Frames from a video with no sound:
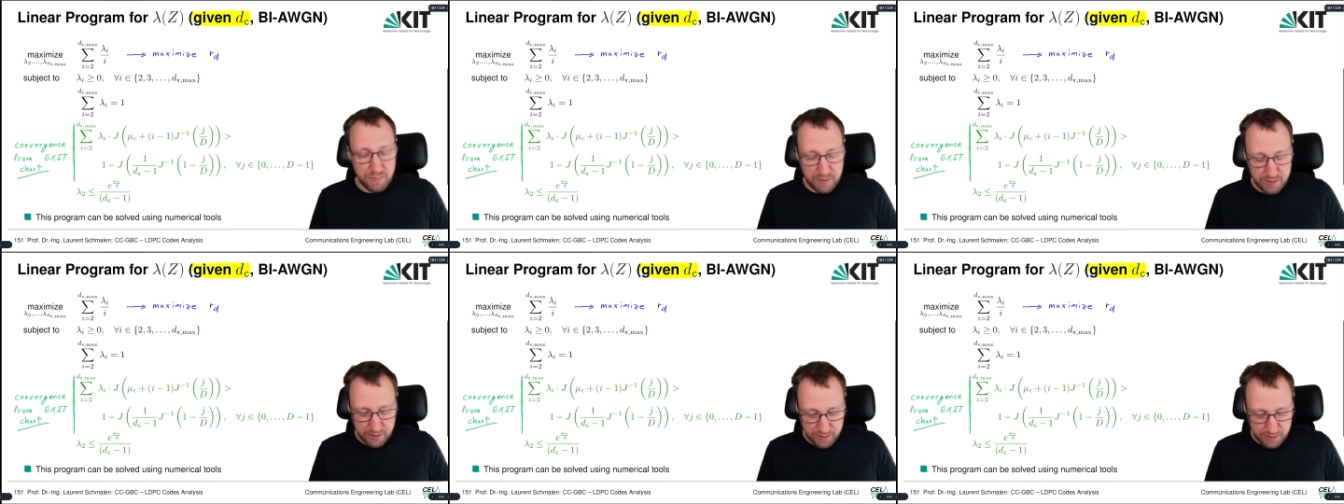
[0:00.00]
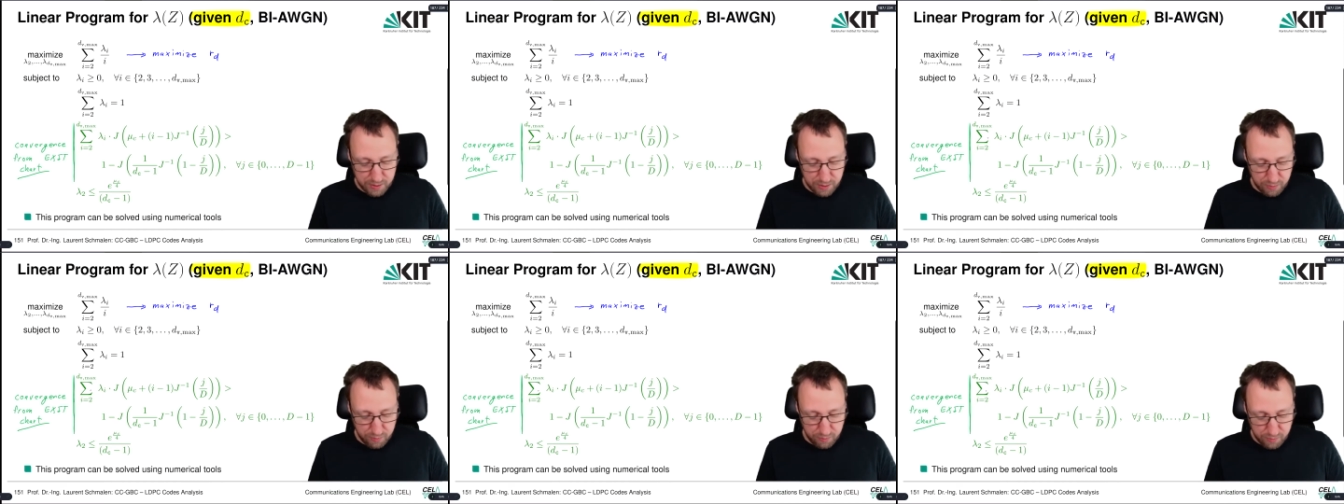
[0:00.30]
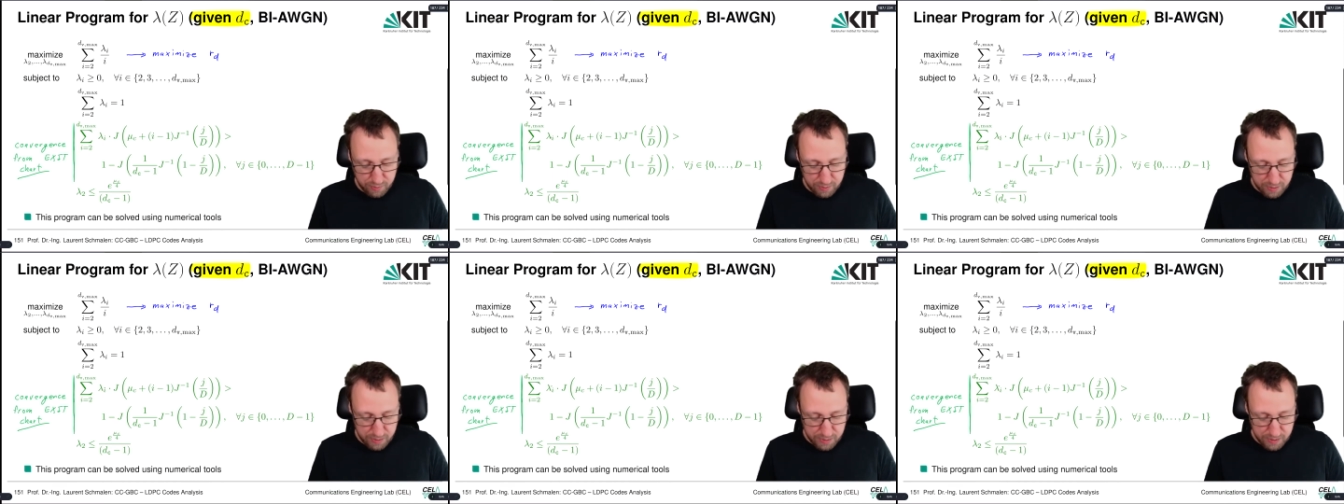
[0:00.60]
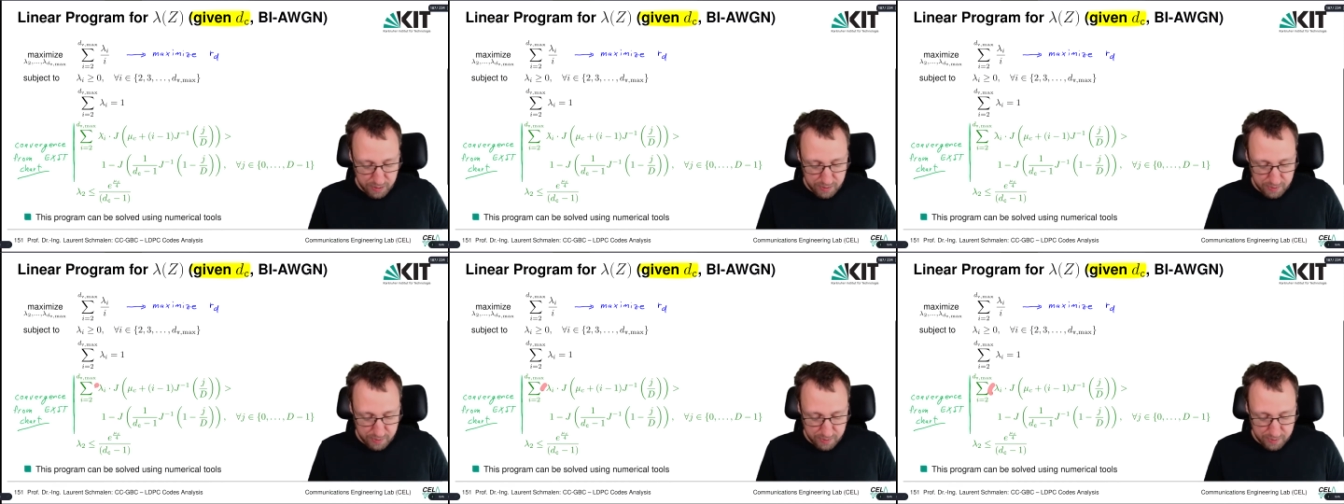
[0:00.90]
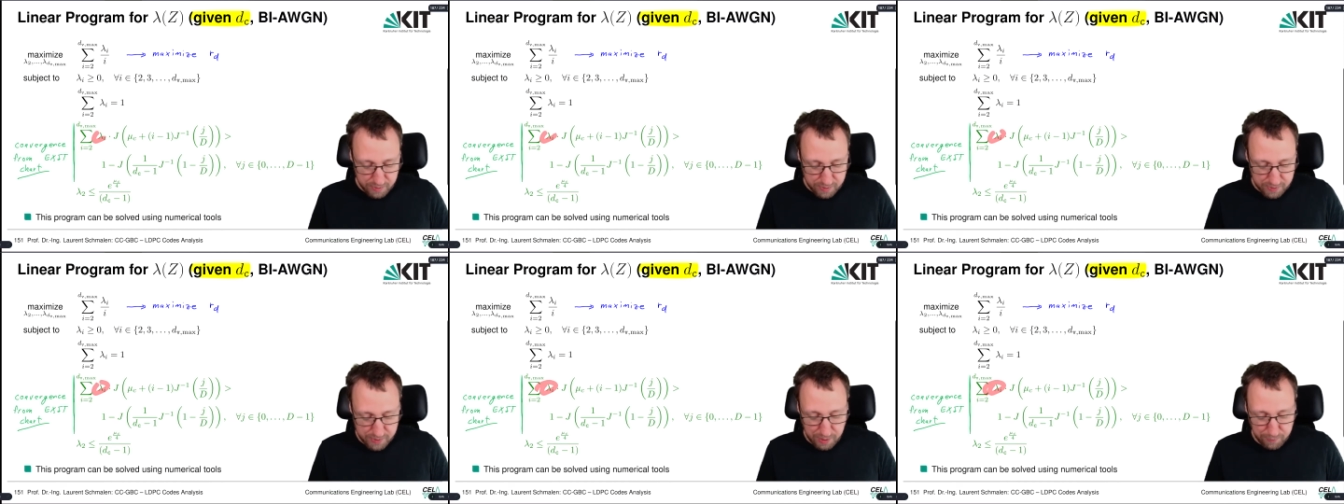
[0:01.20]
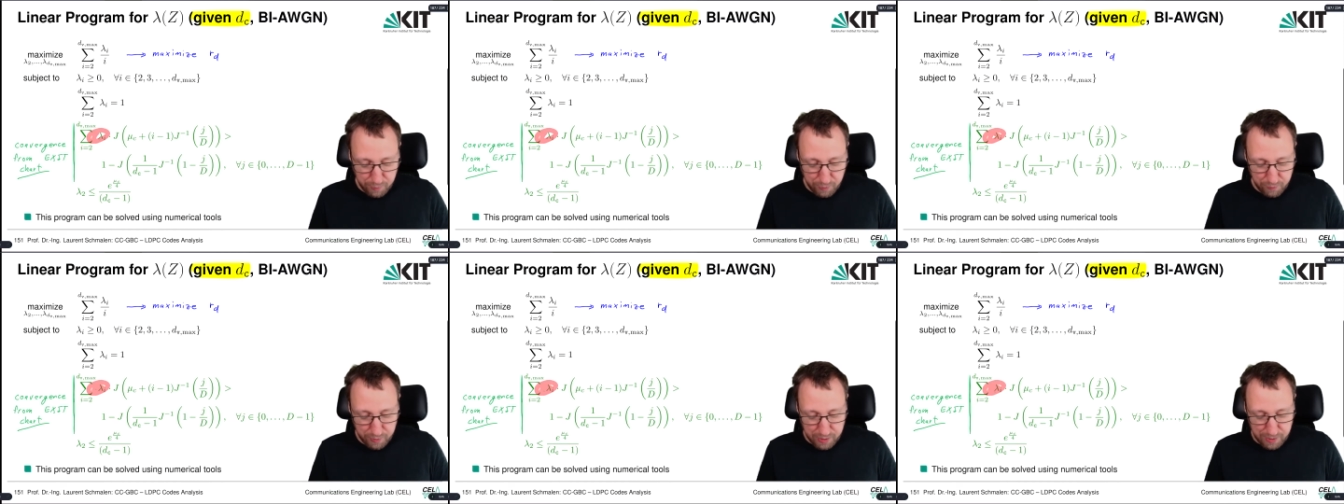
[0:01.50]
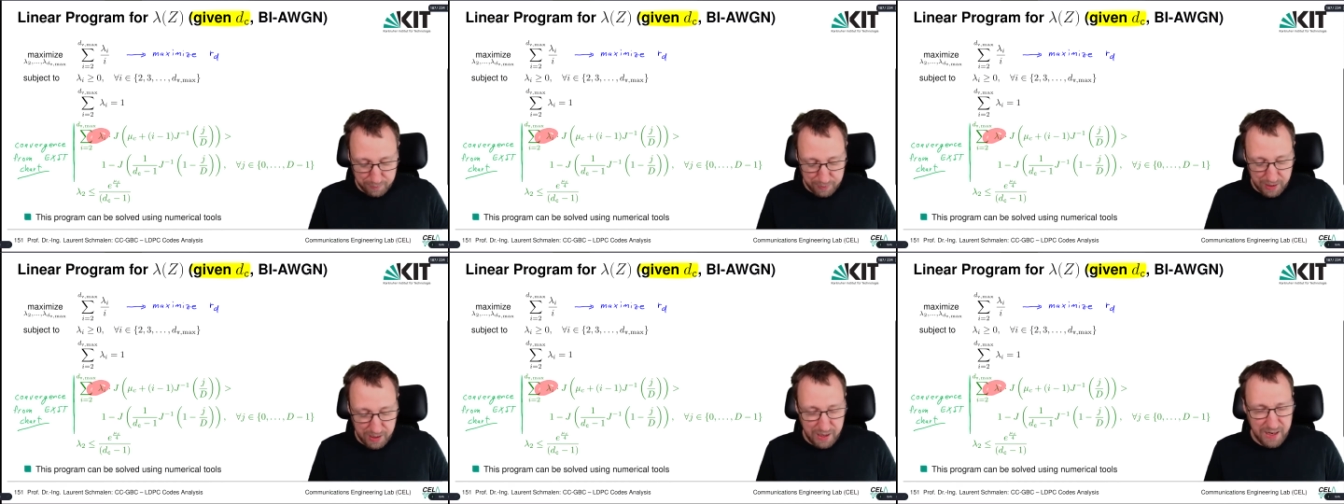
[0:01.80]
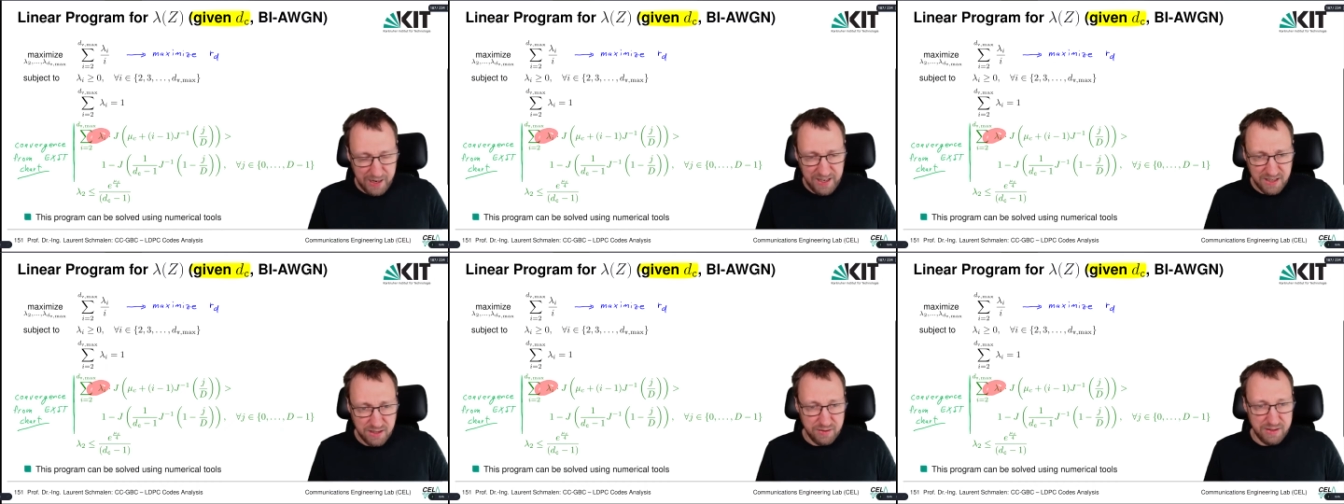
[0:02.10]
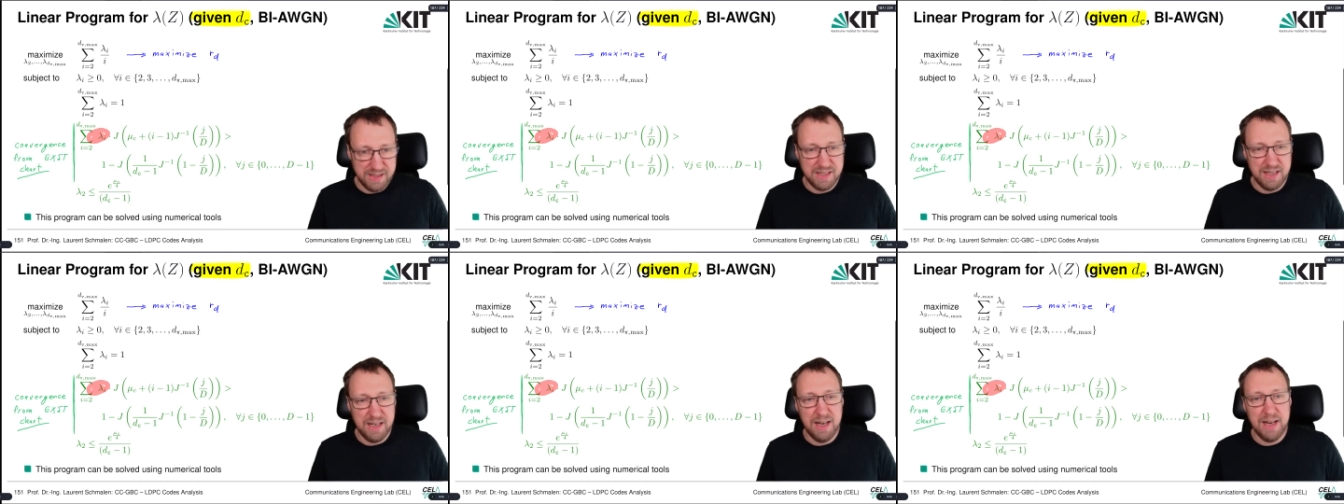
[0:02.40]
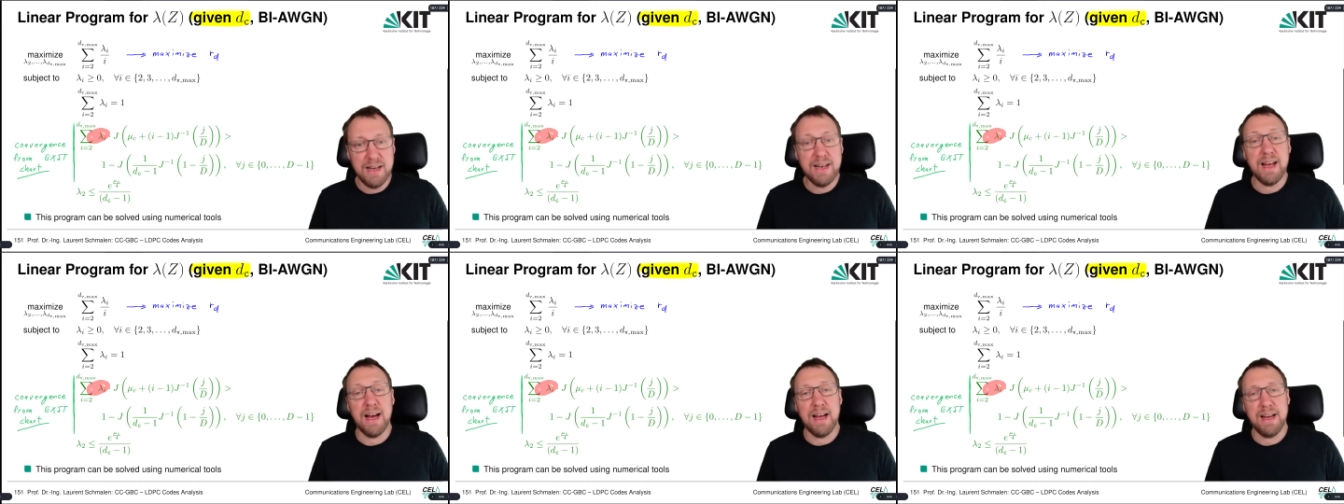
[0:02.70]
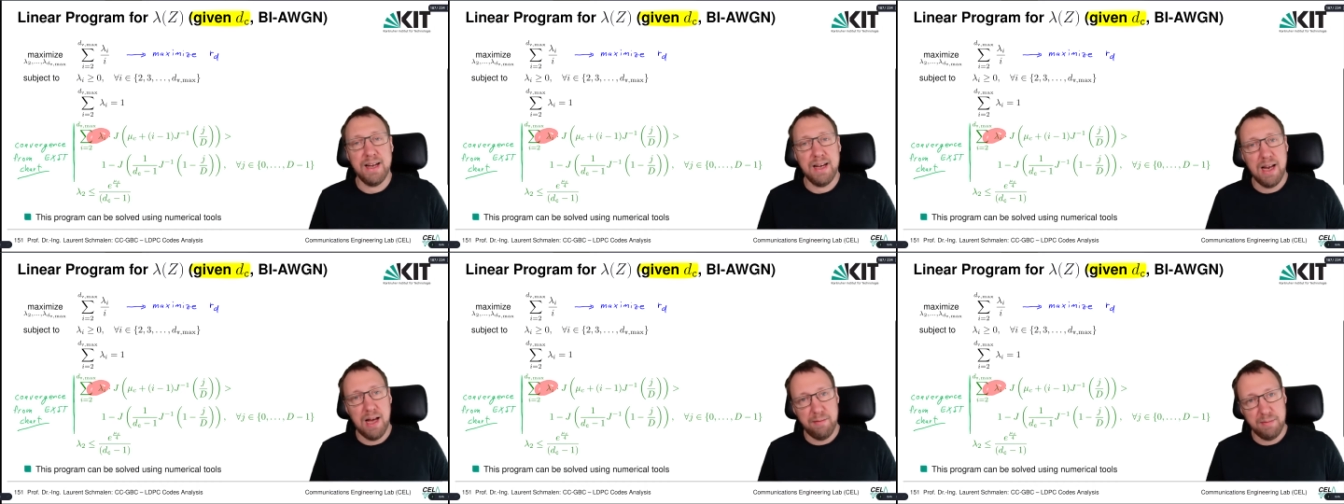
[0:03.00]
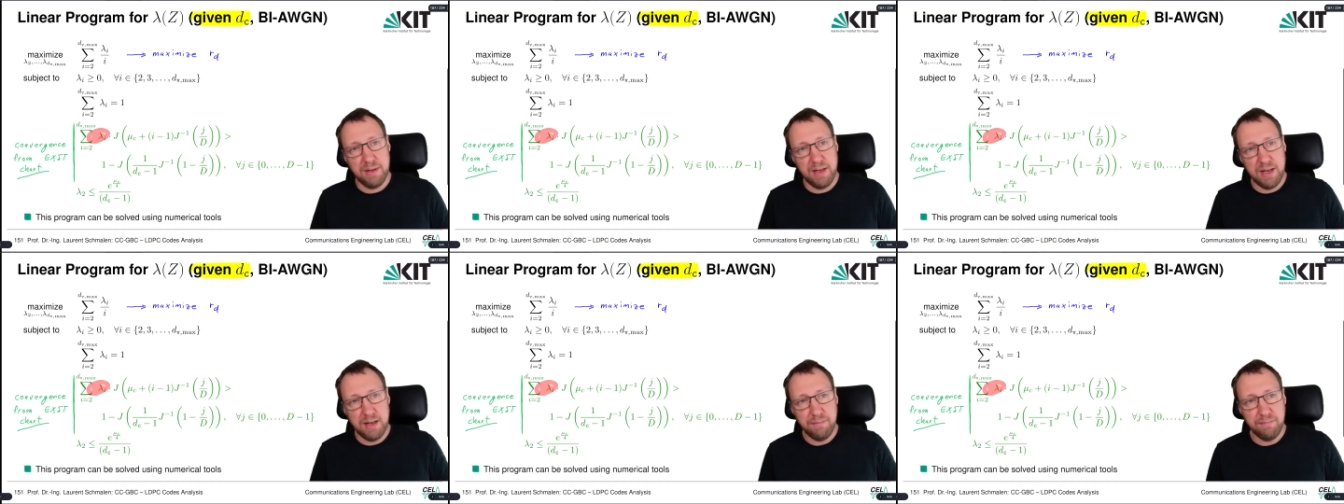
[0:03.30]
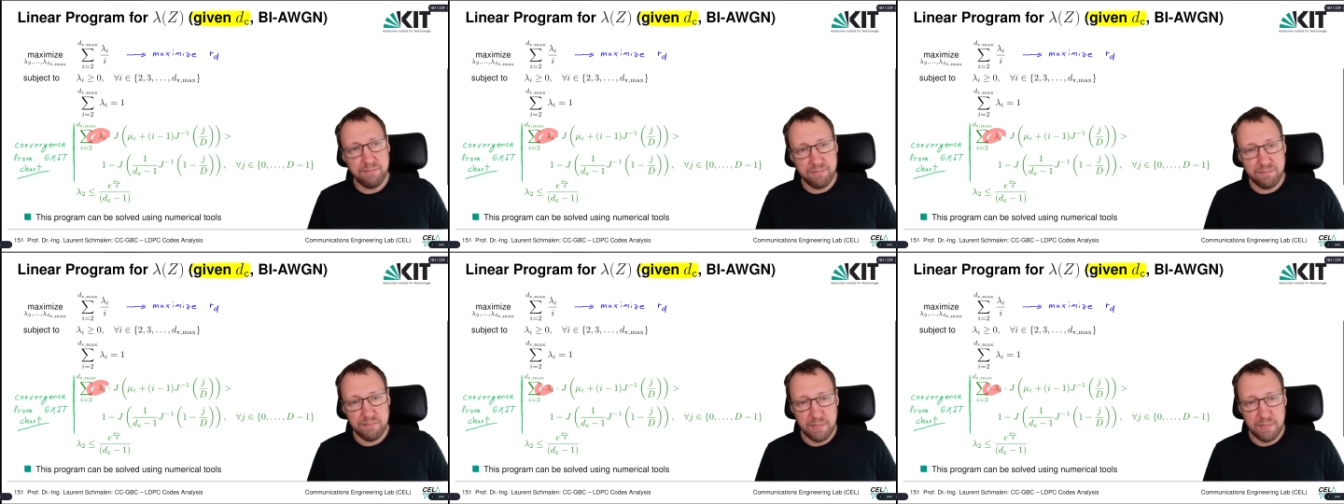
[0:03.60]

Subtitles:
So sum over lambda I, so it's linear in lambda,